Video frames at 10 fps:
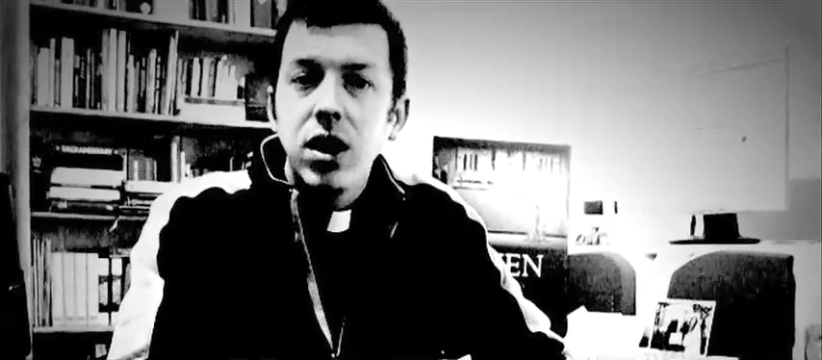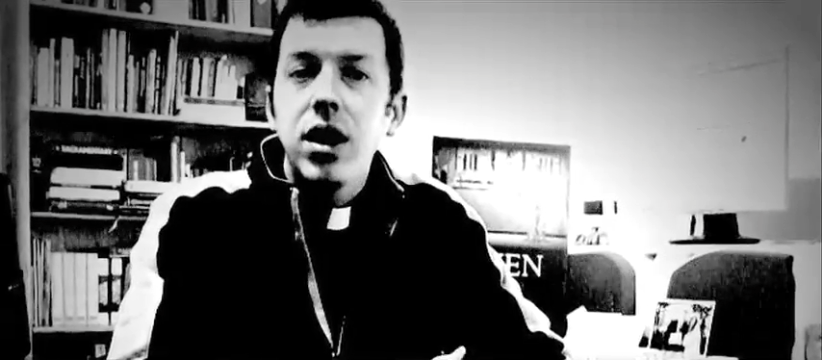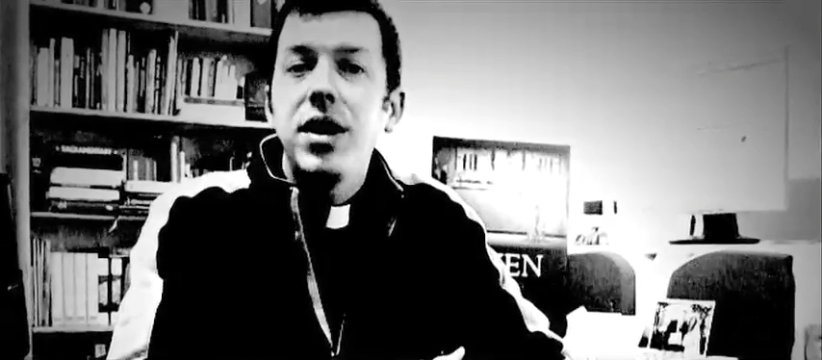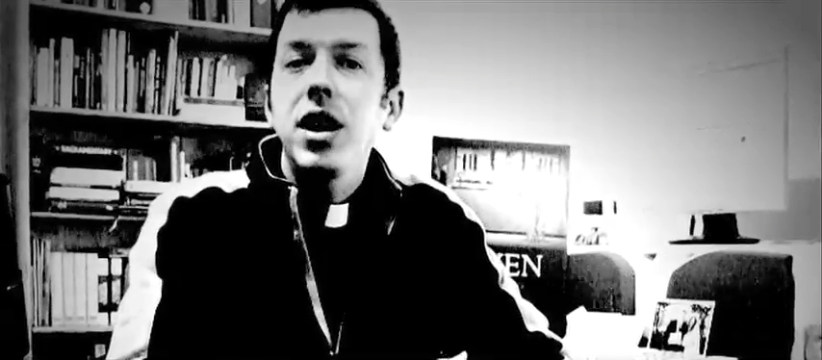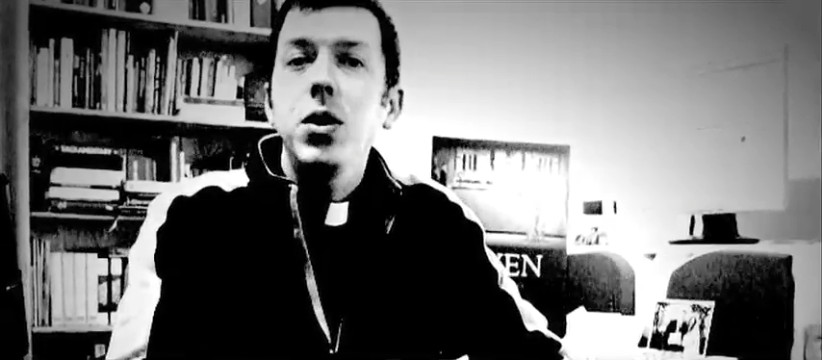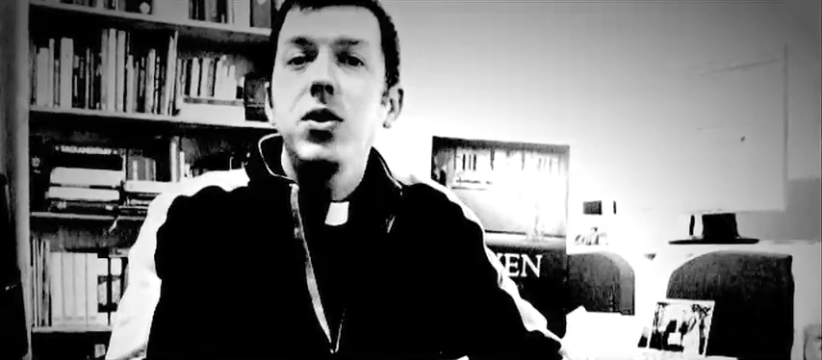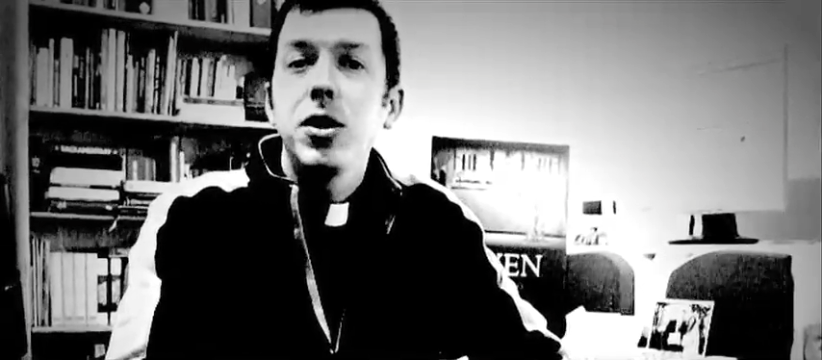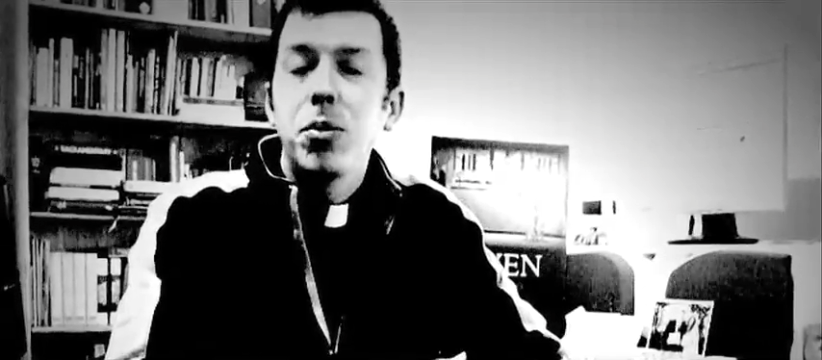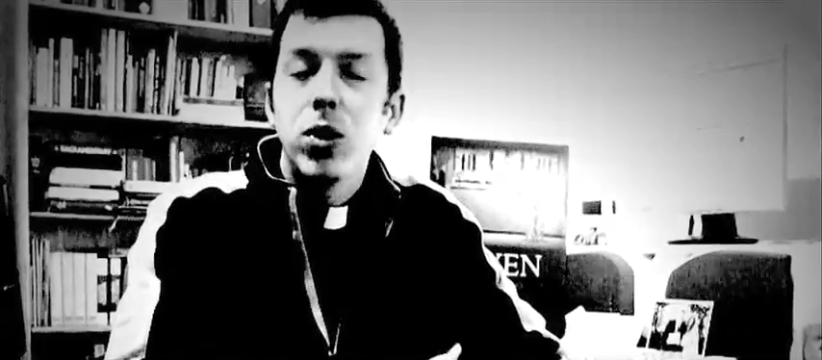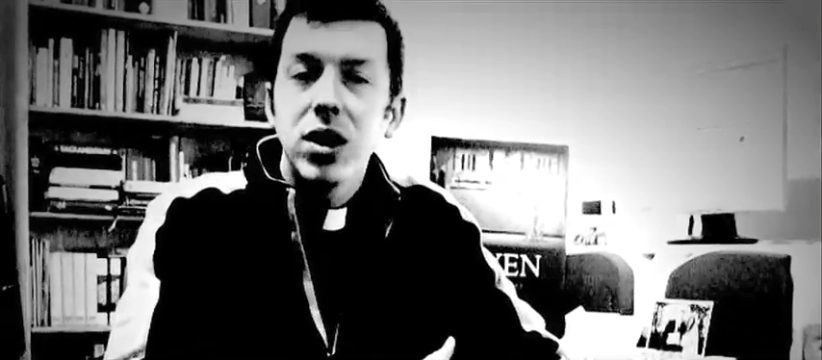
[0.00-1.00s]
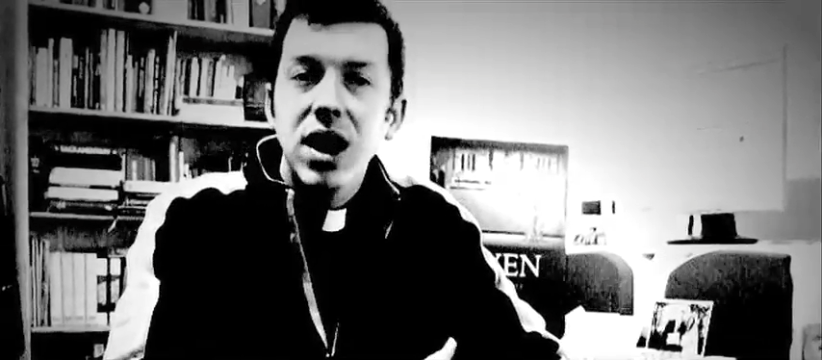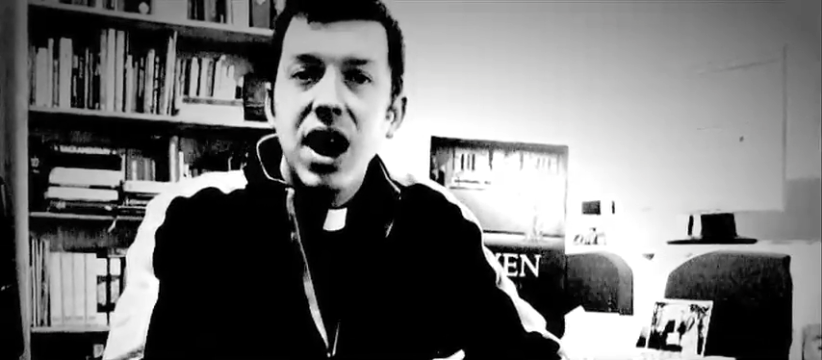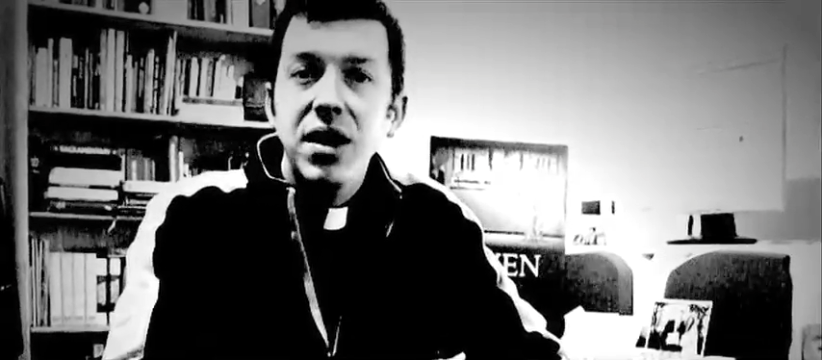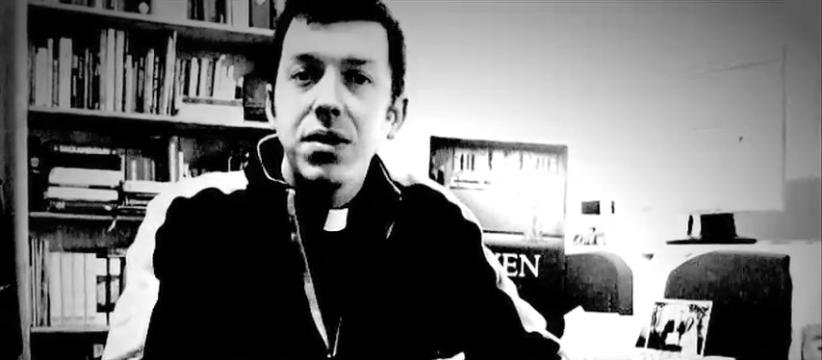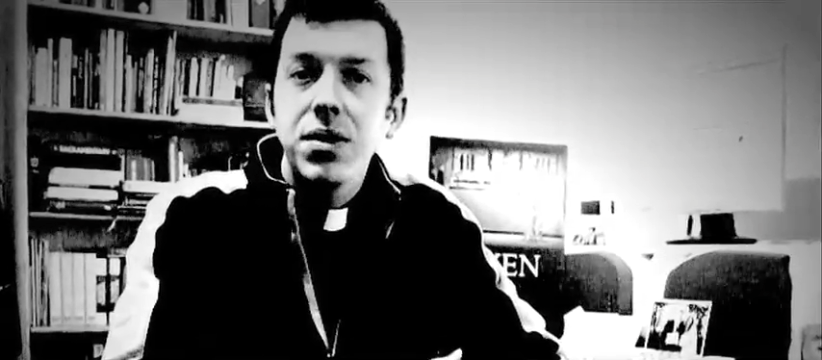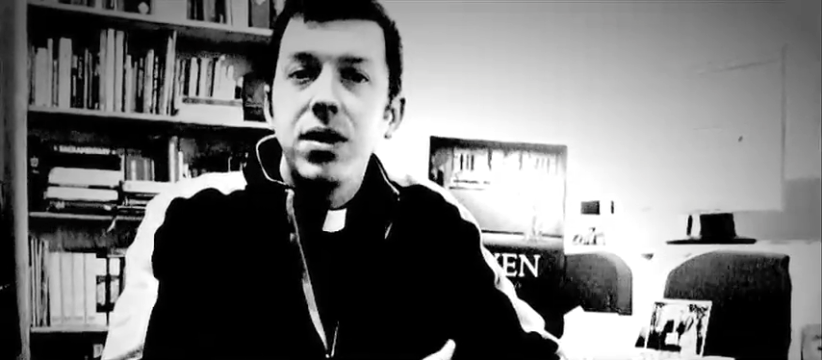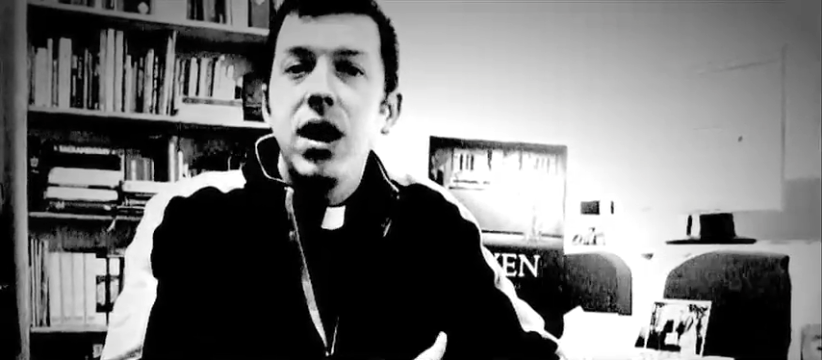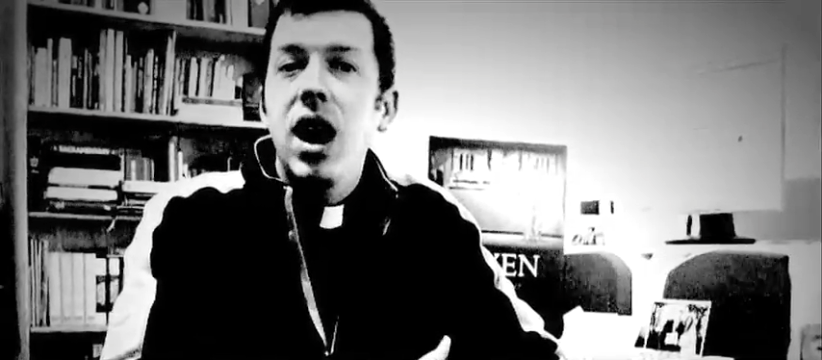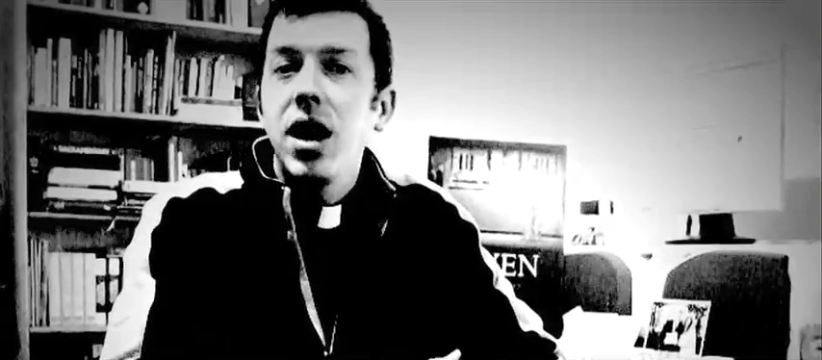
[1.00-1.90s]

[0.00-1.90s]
and that you support life and